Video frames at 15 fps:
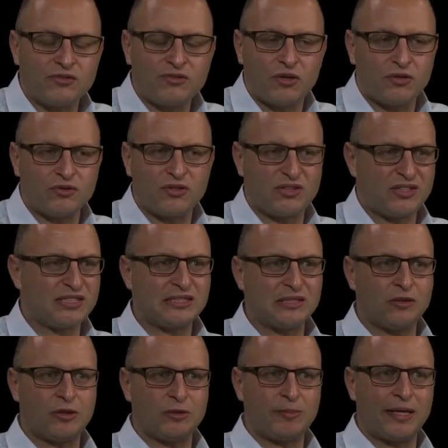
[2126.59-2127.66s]
So, so this is
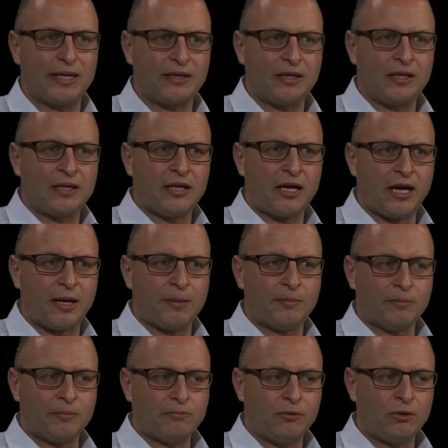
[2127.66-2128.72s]
not about um,
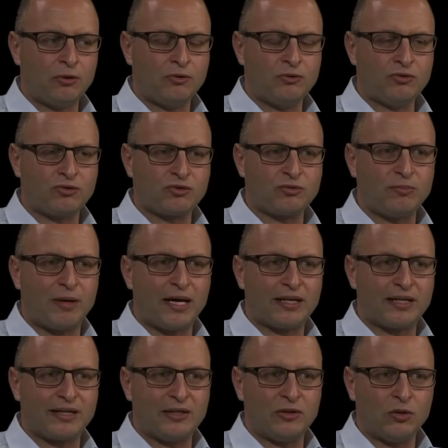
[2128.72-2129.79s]
who's smarter
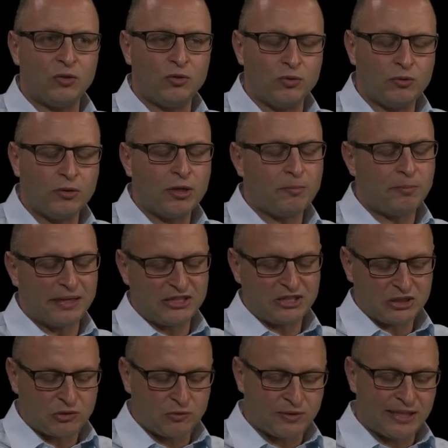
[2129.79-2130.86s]
than who, mm. but it's
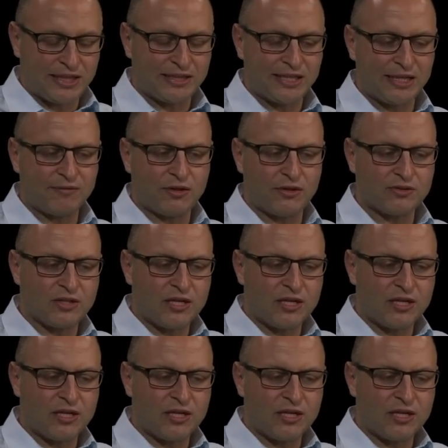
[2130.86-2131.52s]
just looking at the evidence.